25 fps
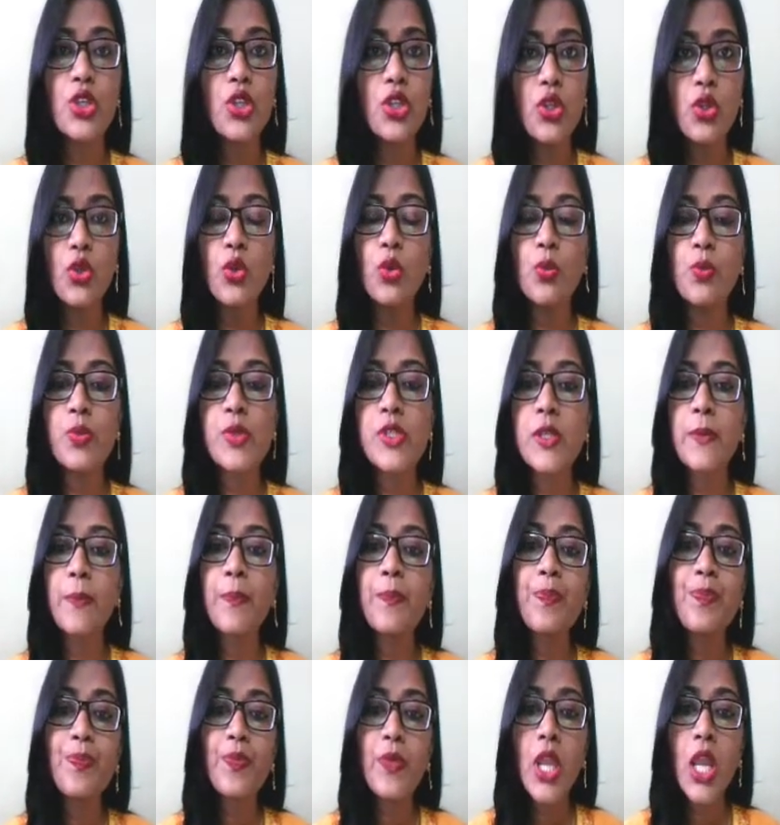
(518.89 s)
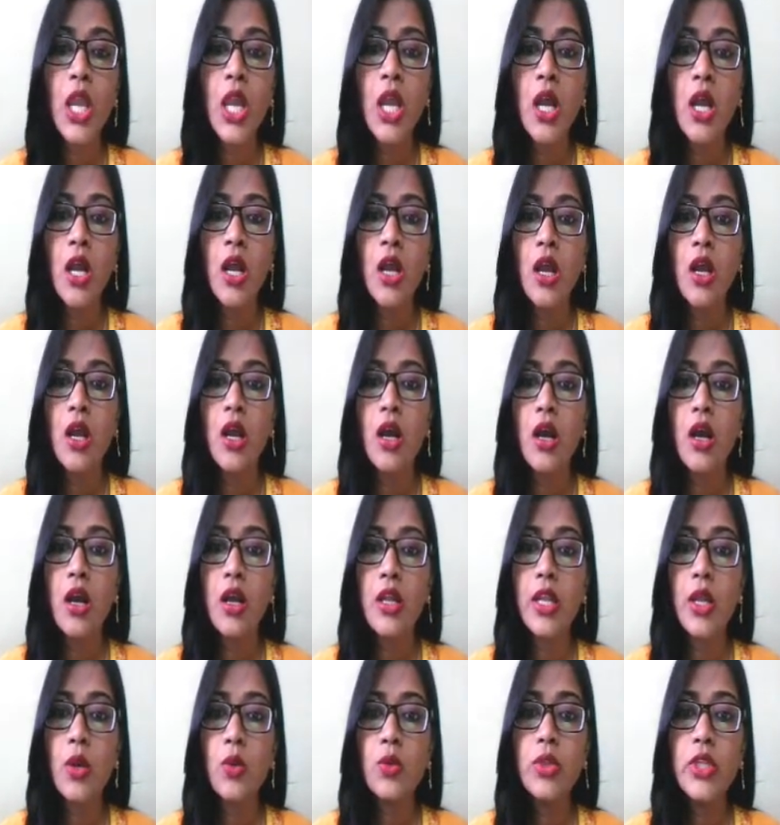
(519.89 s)
loops.
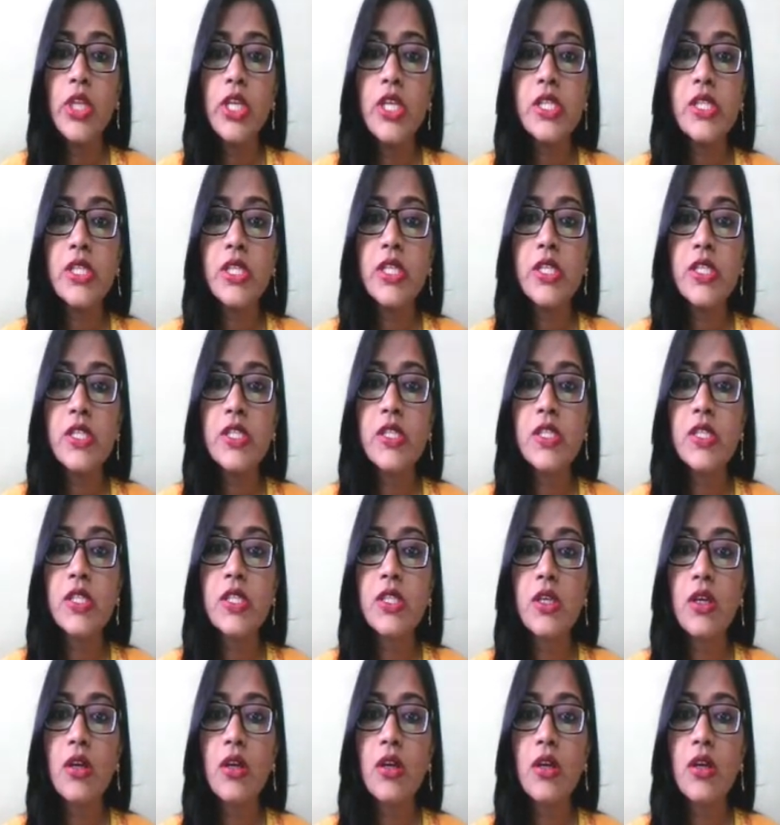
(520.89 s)
Now this is